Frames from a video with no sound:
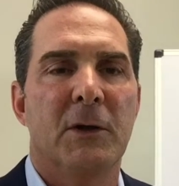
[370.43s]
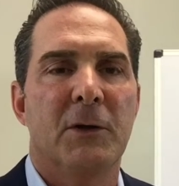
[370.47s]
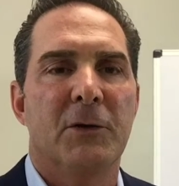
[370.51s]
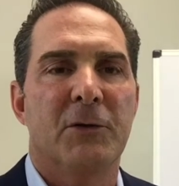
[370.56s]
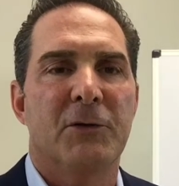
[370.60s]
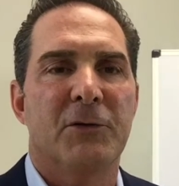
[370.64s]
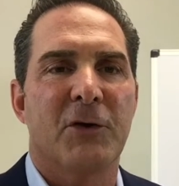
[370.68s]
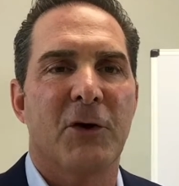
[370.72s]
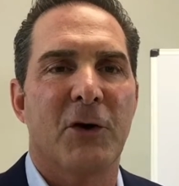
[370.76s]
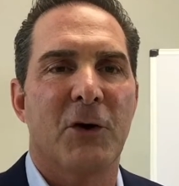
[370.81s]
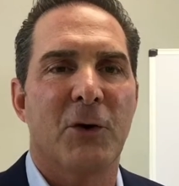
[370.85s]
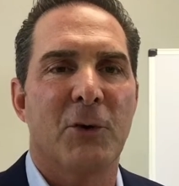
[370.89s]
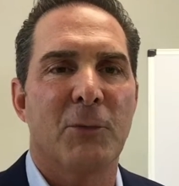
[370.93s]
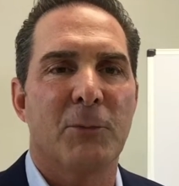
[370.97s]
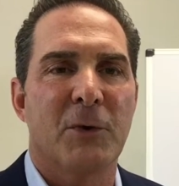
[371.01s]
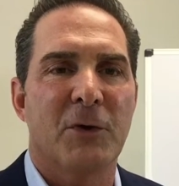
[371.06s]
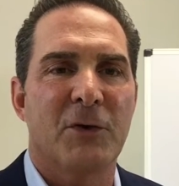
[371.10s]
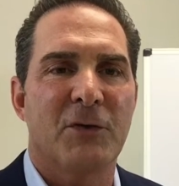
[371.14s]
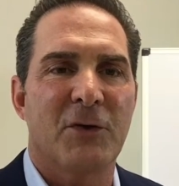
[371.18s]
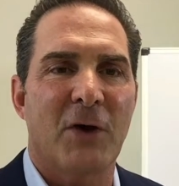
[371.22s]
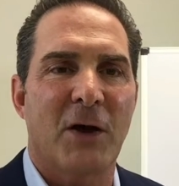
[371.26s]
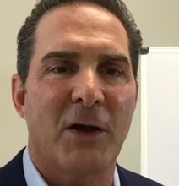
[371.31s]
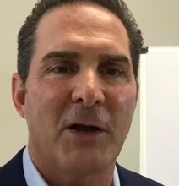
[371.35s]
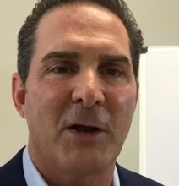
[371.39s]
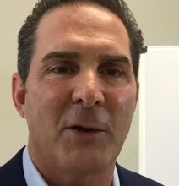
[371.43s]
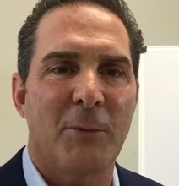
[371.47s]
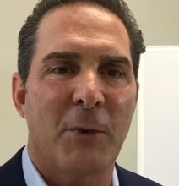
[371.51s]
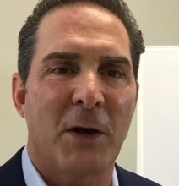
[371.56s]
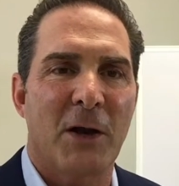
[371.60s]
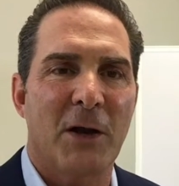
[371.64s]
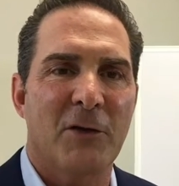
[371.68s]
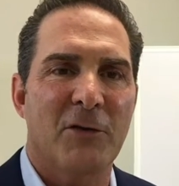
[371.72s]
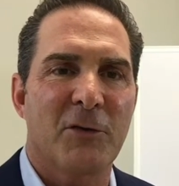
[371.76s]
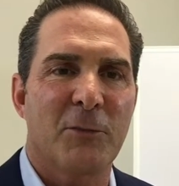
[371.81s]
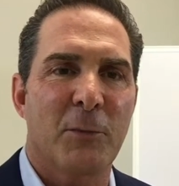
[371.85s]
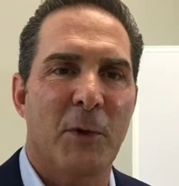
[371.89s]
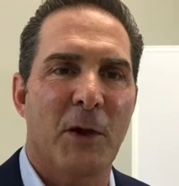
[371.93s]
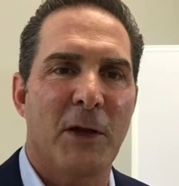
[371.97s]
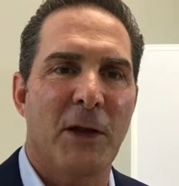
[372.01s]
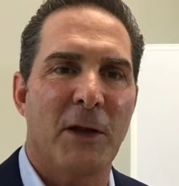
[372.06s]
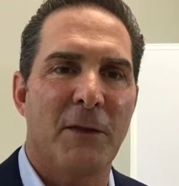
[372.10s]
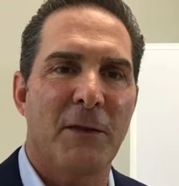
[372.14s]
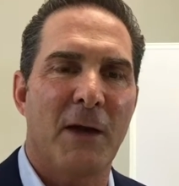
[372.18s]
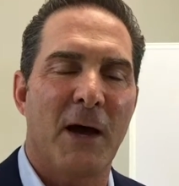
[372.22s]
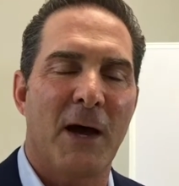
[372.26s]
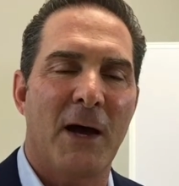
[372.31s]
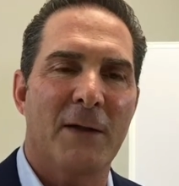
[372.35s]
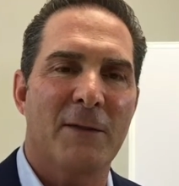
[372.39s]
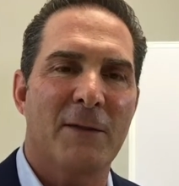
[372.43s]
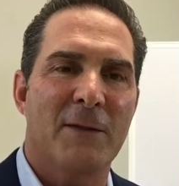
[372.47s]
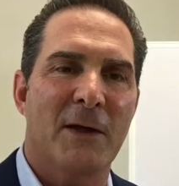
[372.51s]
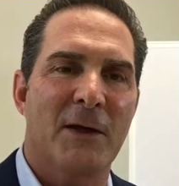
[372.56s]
So I'm excited about explaining that.